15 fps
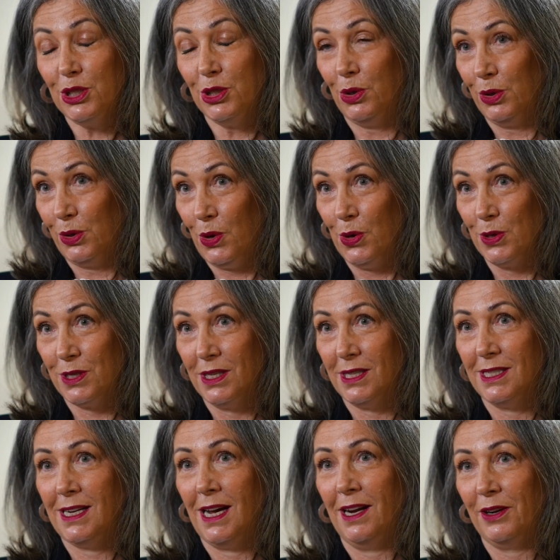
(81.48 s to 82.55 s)
short
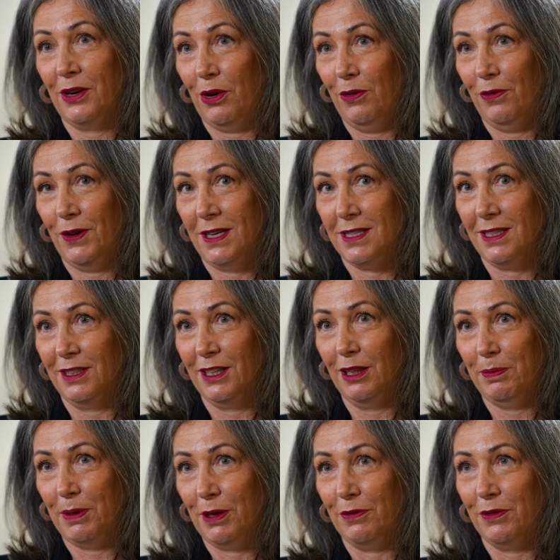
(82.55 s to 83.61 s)
courses started off as a
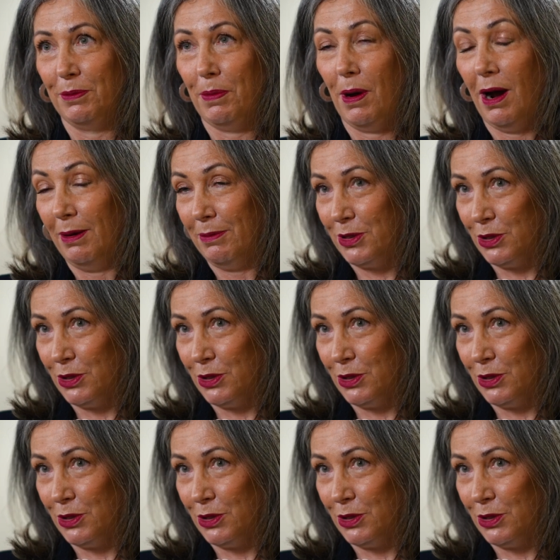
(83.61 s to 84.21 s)
little bit of a pipe